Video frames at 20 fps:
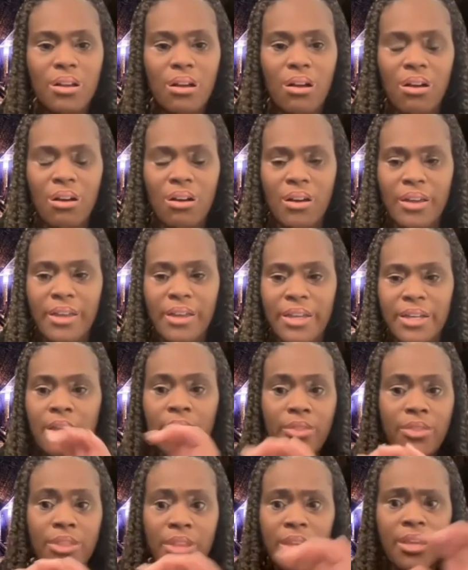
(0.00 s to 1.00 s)
on
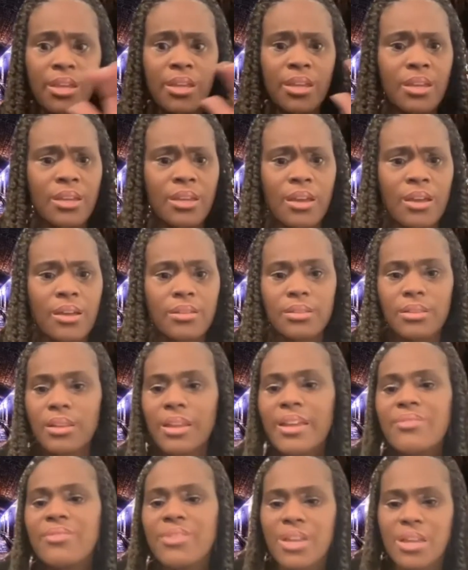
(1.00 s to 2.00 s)
the
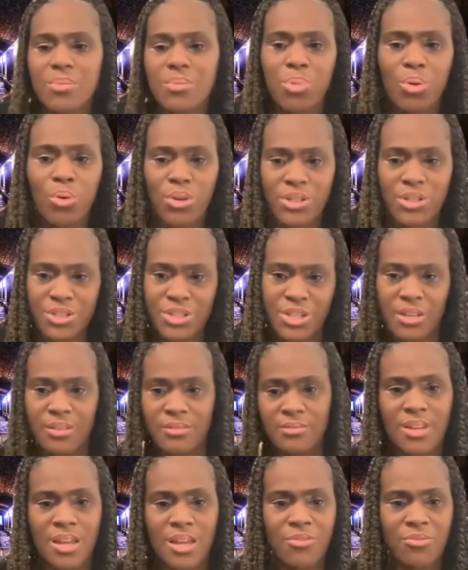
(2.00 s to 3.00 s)
living
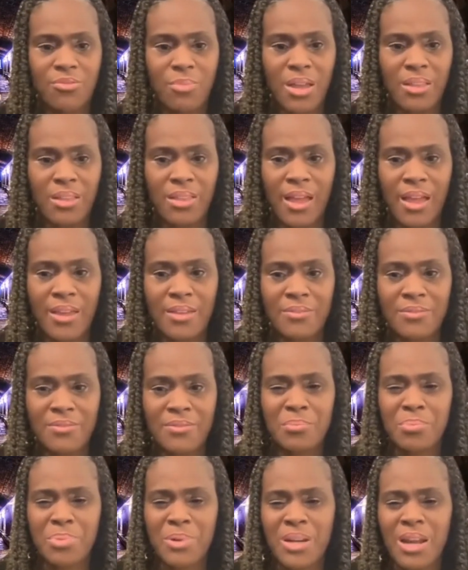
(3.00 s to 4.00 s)
portion of my life,
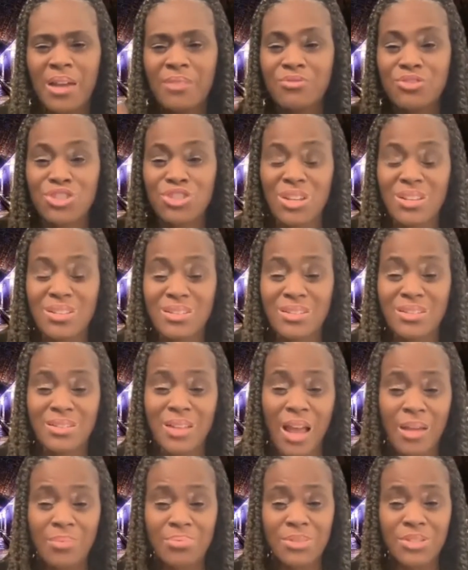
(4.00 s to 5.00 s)
but I've just
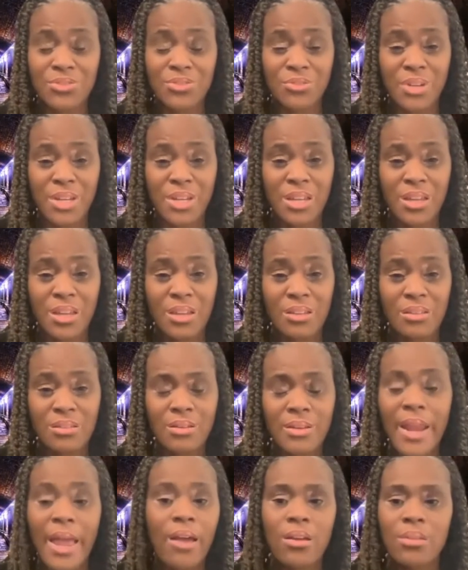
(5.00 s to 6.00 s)
stopped drinking,
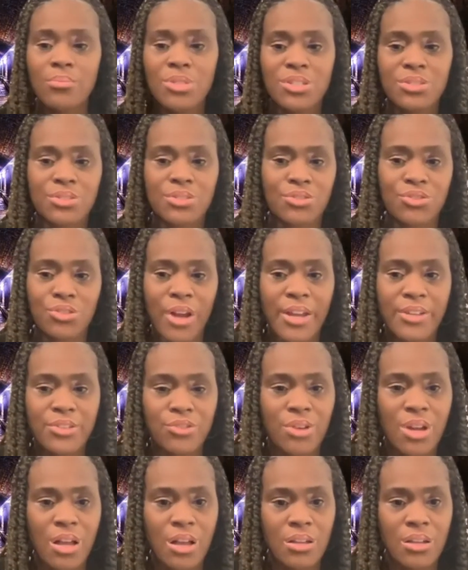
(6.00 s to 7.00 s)
now I'm just a dry
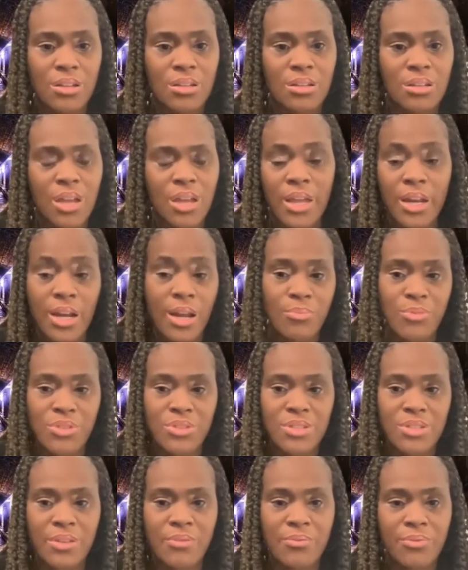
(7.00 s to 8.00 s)
drunk and I'm
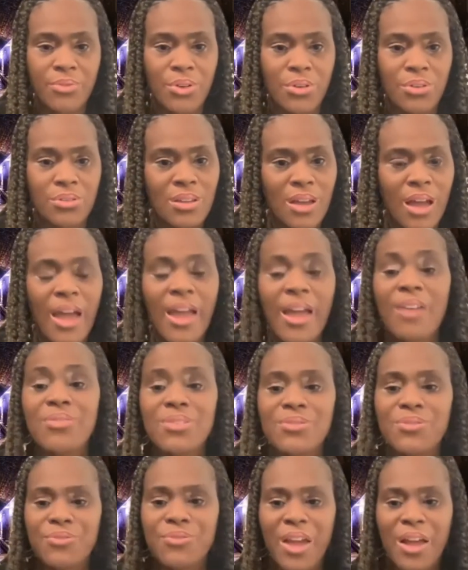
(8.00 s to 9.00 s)
resentful. I
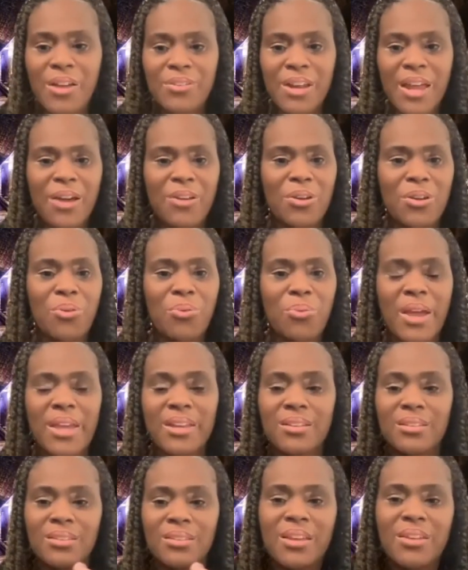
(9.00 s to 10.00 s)
haven't found out a way
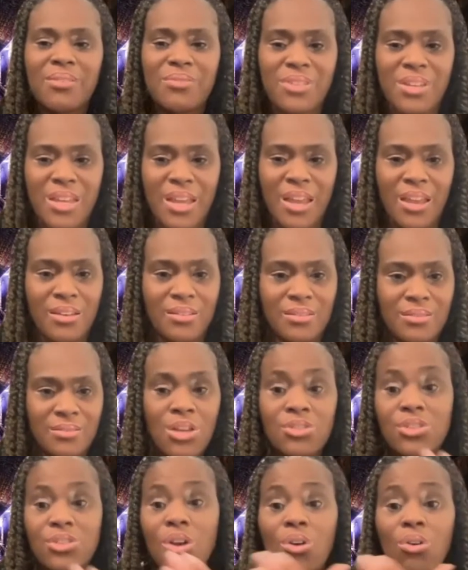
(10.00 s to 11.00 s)
to live again.
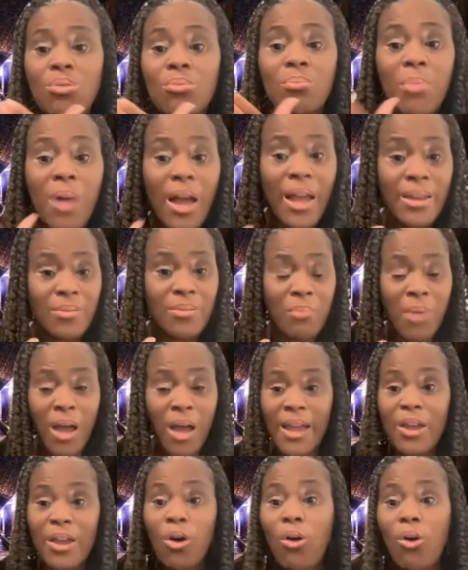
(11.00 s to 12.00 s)
So
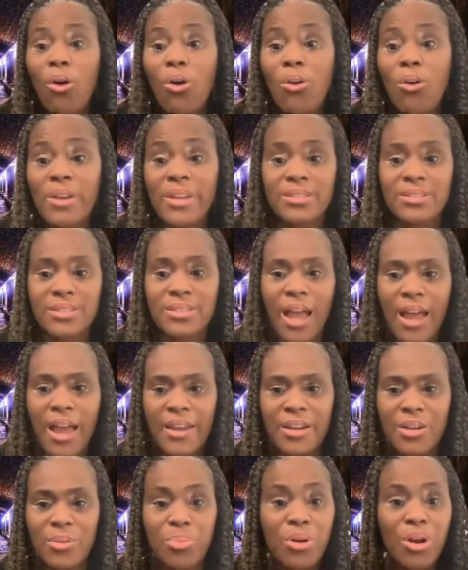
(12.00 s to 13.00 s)
my whole
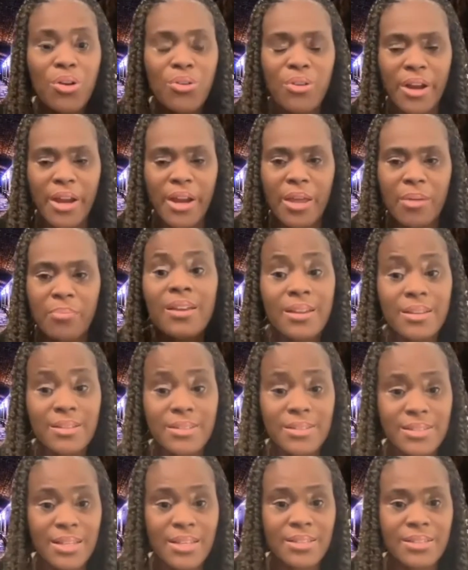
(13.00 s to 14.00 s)
entire program
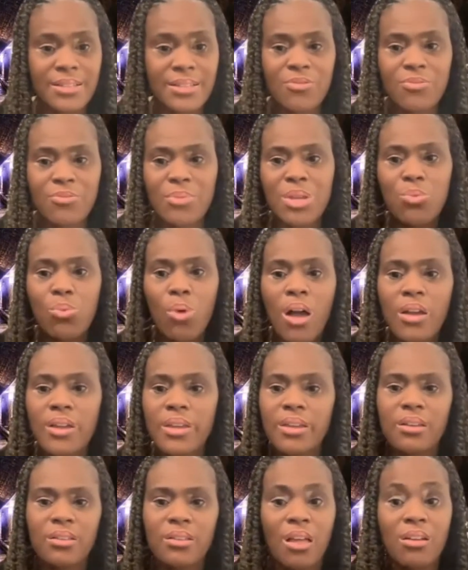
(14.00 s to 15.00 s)
consists of me
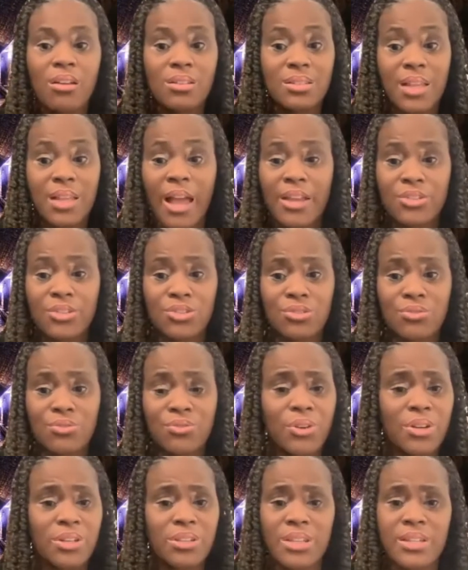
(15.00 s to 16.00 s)
walking alongside you
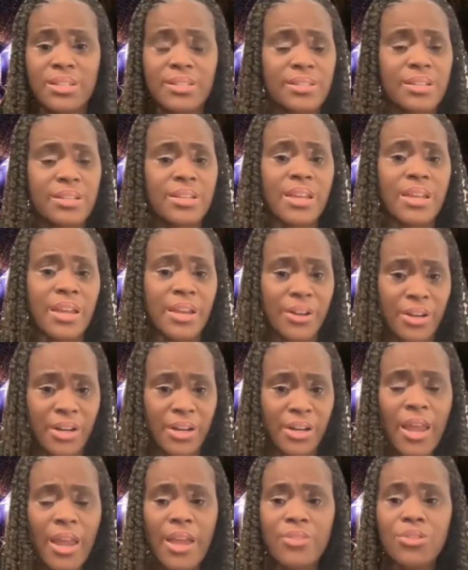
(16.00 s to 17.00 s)
for at least a year.
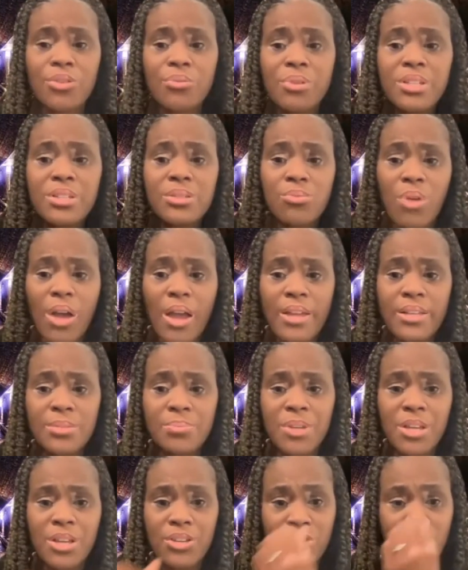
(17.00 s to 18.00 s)
And the reason why is
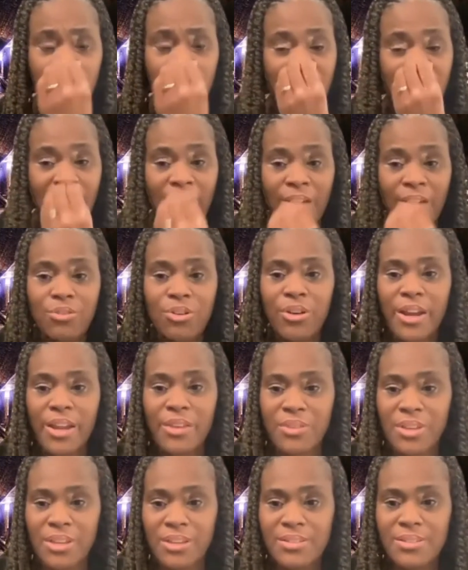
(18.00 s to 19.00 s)
because you're going to have
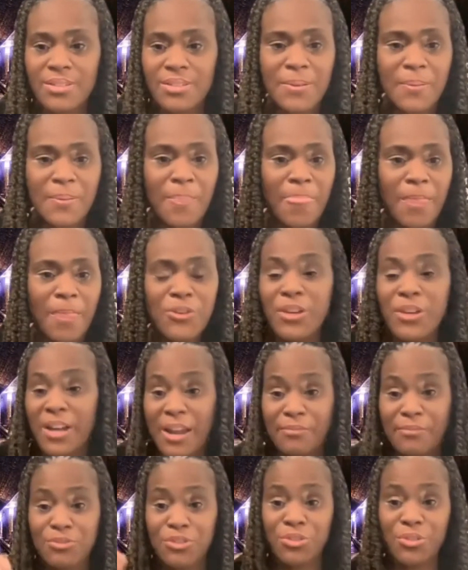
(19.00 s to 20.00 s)
cravings, you're going to
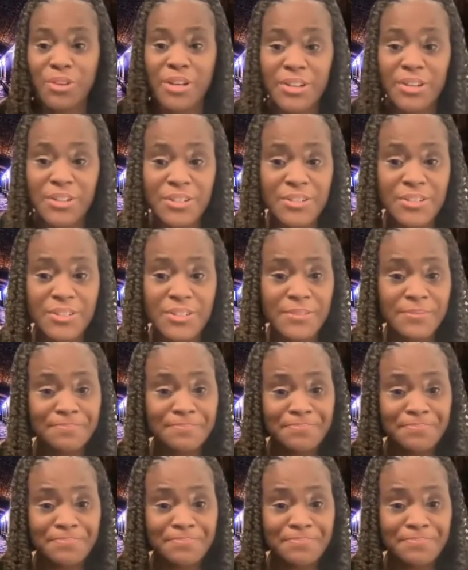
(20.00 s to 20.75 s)
have triggers.